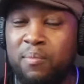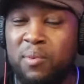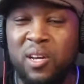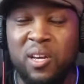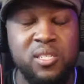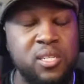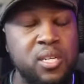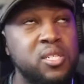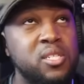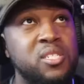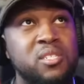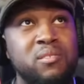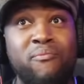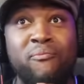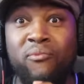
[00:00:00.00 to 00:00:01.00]
because this is
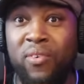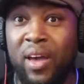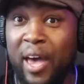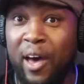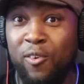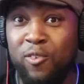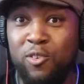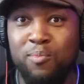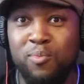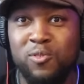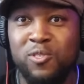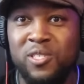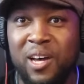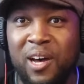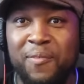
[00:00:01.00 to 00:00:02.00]
some valuable
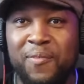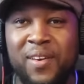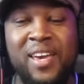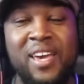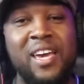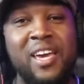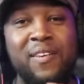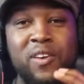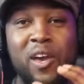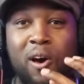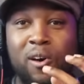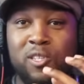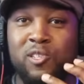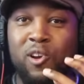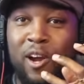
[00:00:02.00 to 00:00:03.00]
stuff. If
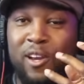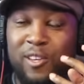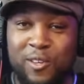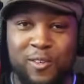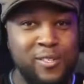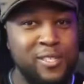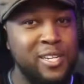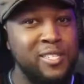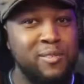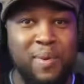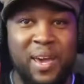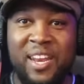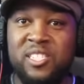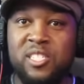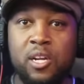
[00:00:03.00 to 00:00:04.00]
y'all start using this,
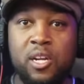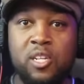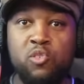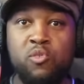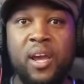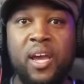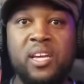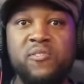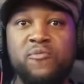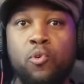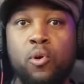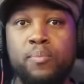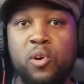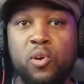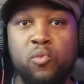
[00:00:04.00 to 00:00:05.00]
man, it's gonna
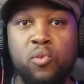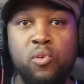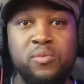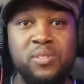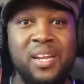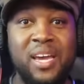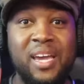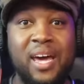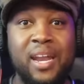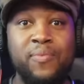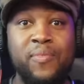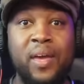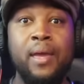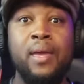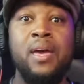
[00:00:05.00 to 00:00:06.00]
transform your grooves and that kind of
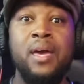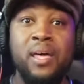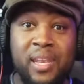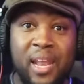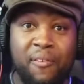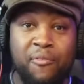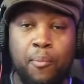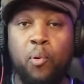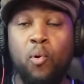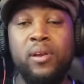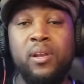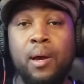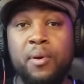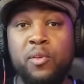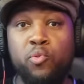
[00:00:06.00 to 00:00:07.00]
thing. Now for point
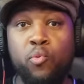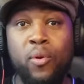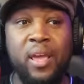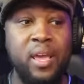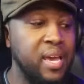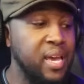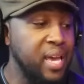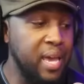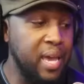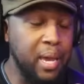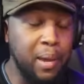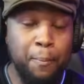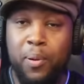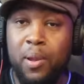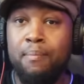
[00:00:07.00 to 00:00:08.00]
number 3,
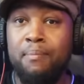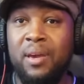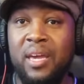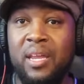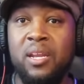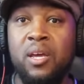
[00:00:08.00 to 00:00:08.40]
implement